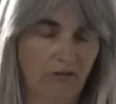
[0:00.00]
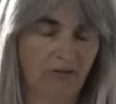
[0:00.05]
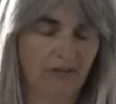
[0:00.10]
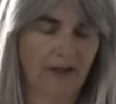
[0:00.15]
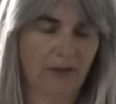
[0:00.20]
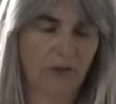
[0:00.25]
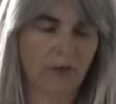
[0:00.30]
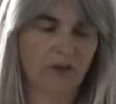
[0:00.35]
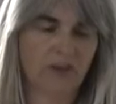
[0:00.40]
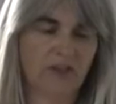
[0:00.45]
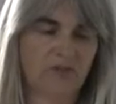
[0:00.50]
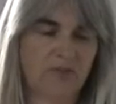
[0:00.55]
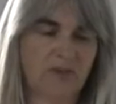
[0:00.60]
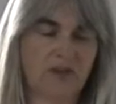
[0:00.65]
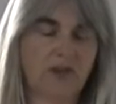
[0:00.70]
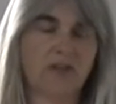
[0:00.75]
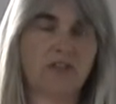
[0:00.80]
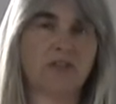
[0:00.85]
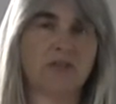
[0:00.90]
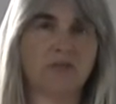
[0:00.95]
on that one is
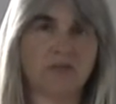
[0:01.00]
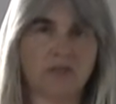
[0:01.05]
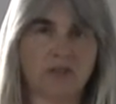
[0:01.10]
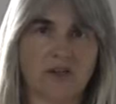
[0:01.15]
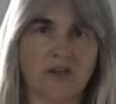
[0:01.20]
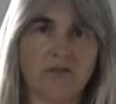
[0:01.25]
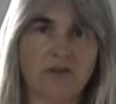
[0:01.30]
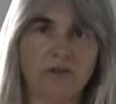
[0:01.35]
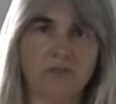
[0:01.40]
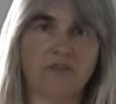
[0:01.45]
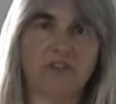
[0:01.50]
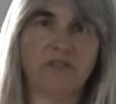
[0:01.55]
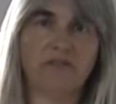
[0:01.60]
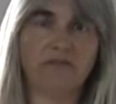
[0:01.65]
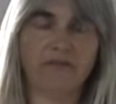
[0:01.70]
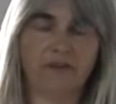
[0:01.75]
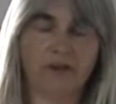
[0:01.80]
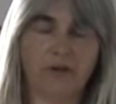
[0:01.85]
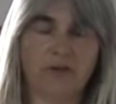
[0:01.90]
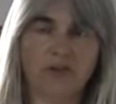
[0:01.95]
because it also comes in
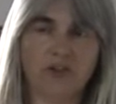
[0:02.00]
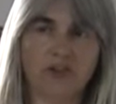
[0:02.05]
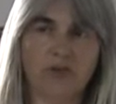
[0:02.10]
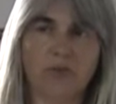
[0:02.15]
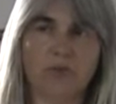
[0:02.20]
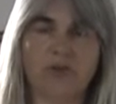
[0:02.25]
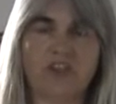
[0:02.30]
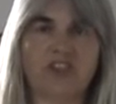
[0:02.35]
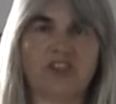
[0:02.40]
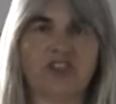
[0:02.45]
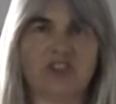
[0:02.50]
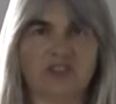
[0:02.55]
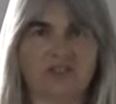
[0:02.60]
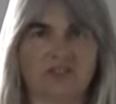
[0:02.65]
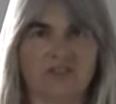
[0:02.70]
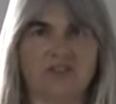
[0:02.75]
fuchsia, which